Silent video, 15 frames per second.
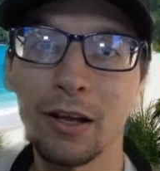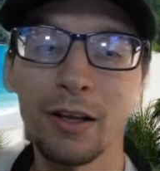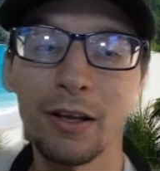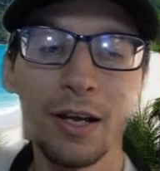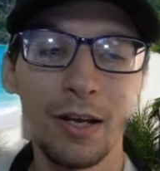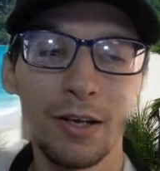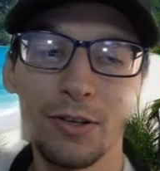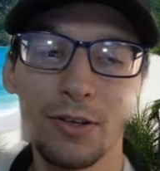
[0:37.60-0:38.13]

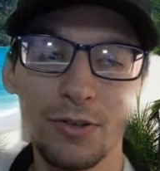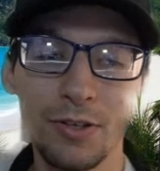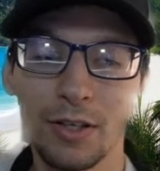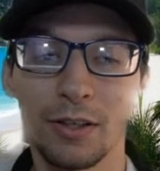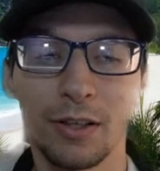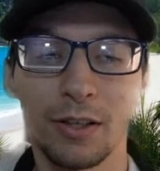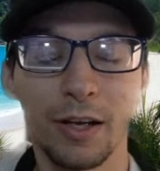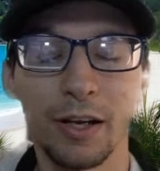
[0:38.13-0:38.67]
using
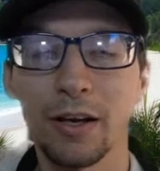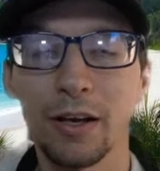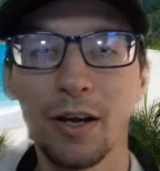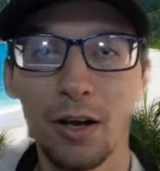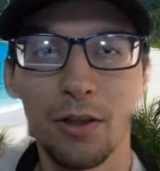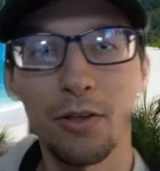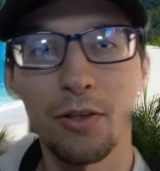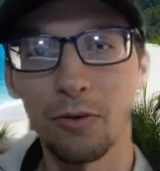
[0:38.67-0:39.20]
like
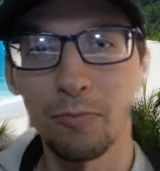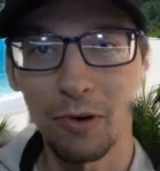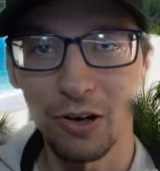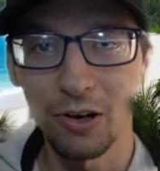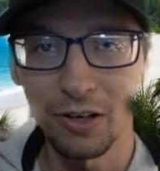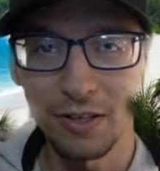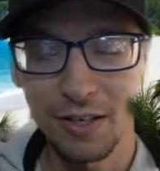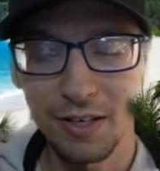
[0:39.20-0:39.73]
third parties,
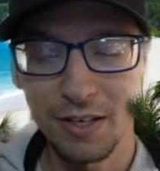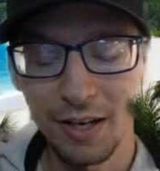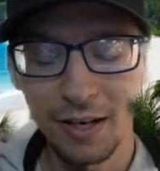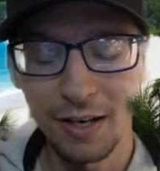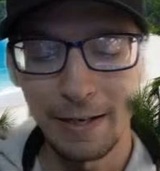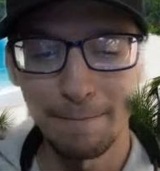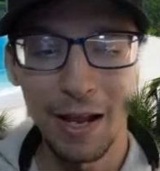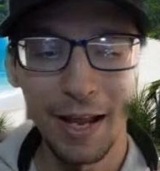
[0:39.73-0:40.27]

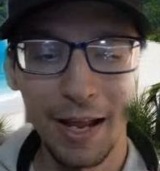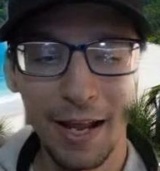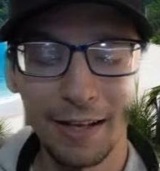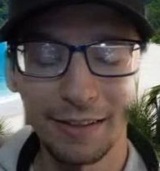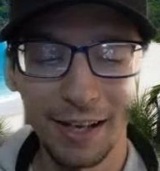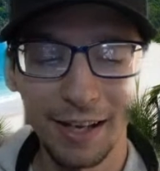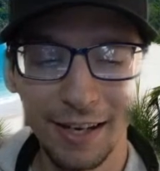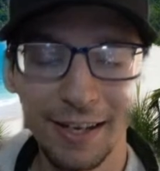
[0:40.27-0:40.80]
and
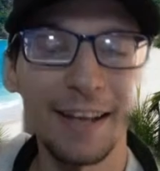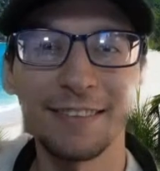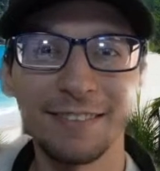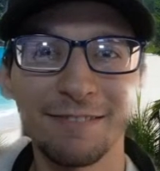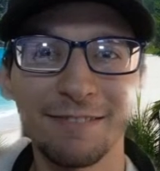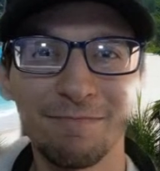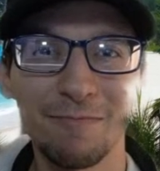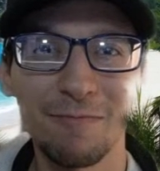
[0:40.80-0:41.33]

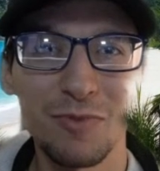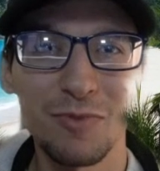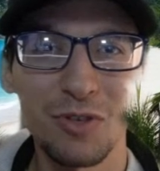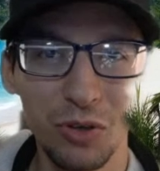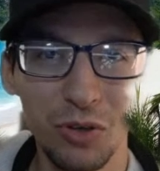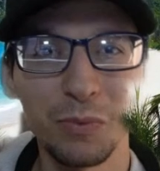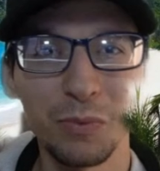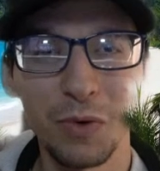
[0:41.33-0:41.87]
certain
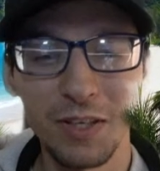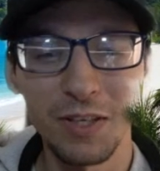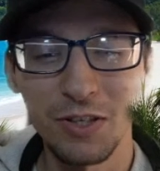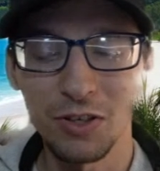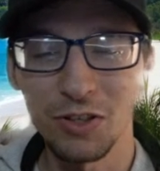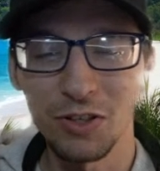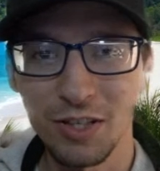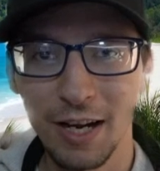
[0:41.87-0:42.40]
ones you can
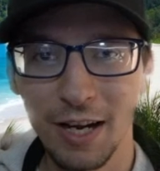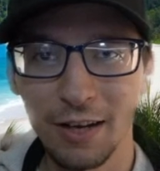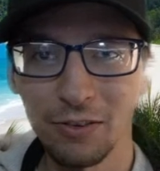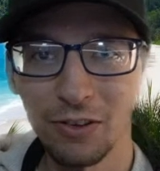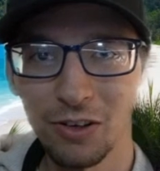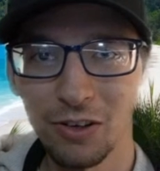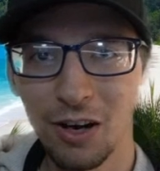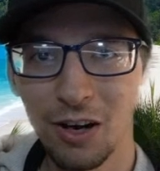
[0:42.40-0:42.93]
just download
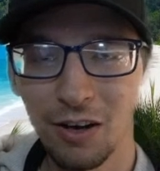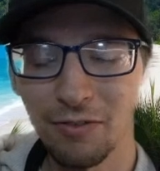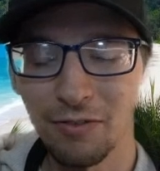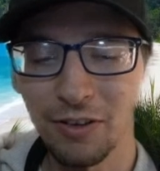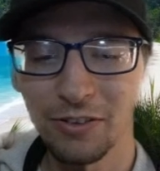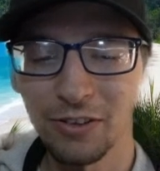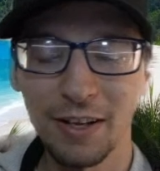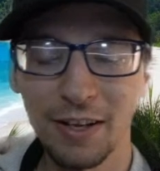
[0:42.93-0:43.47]
off the
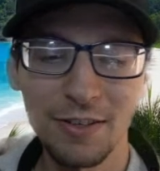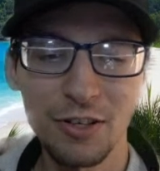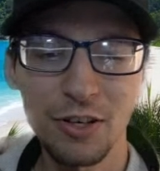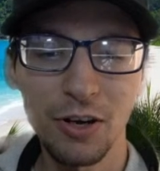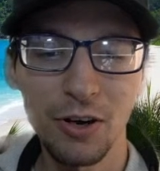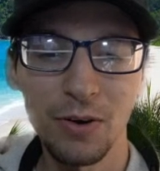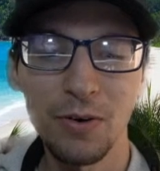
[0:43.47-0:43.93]
internet. So